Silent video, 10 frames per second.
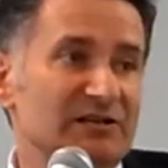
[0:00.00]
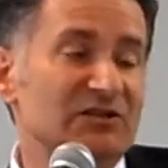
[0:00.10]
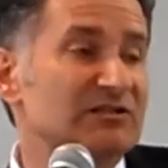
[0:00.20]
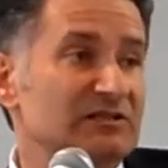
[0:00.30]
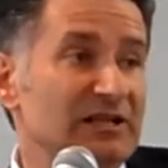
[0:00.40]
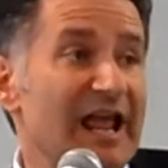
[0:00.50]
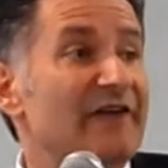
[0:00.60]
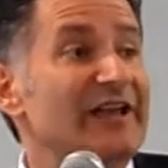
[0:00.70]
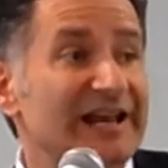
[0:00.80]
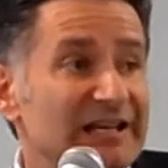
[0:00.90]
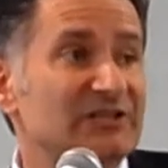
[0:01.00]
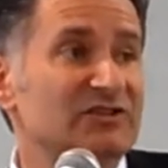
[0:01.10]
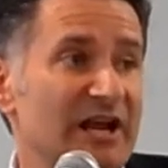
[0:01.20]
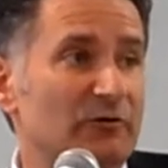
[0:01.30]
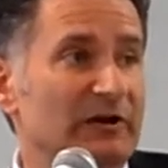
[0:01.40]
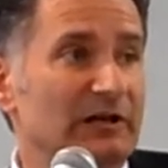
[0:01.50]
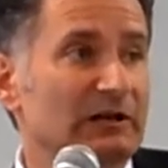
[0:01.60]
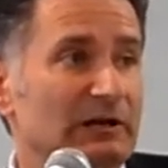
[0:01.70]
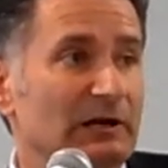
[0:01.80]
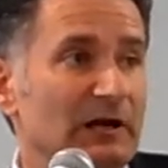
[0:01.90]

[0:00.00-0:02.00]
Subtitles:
it doesn't have any integrity.